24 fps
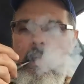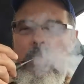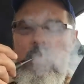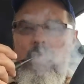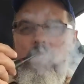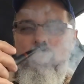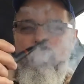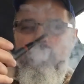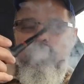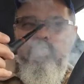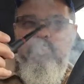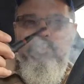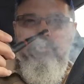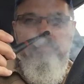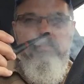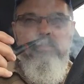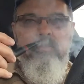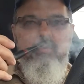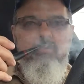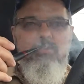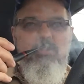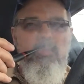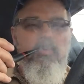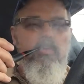Well,
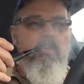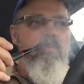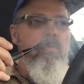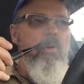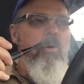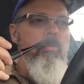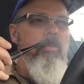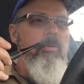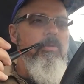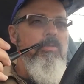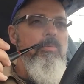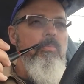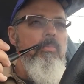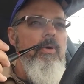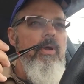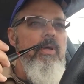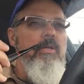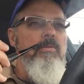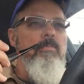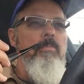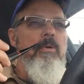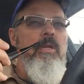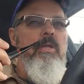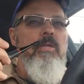I'm sure we've all been
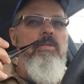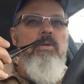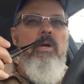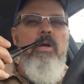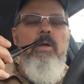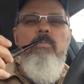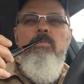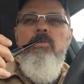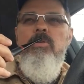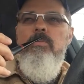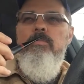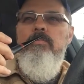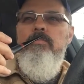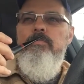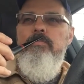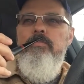surprised many times.